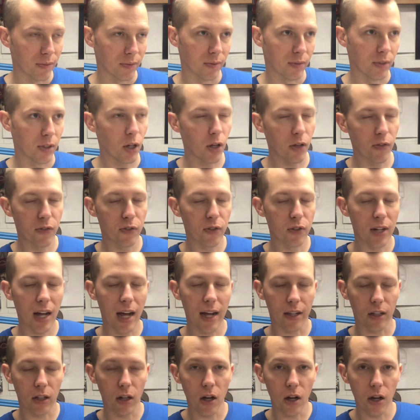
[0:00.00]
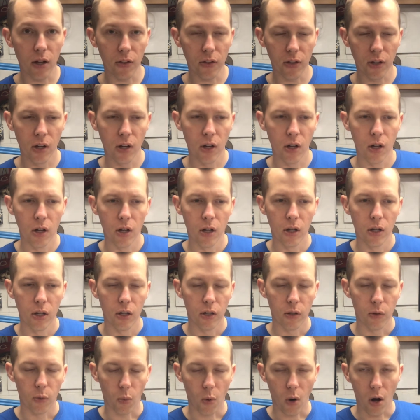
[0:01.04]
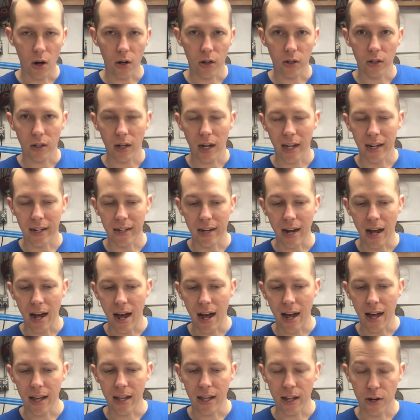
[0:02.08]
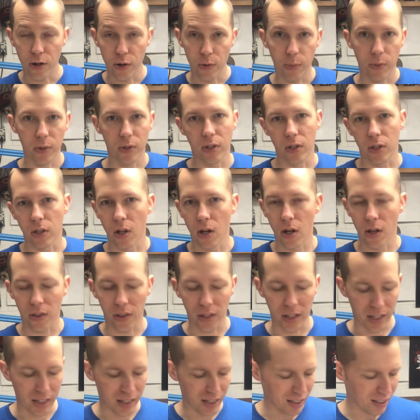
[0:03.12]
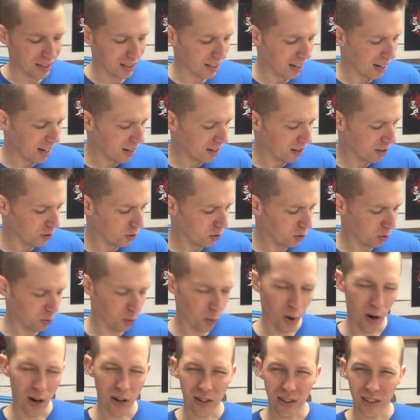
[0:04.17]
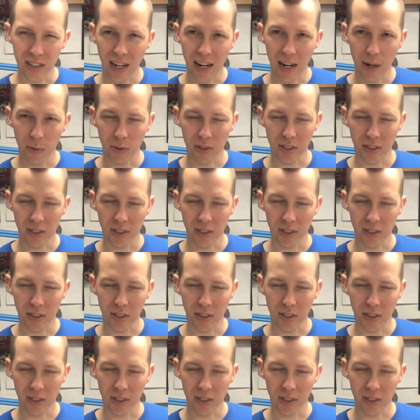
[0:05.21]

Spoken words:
You know, if you're dyeing cloth, water and dye, and you put the cloth in, is that you use water and dye with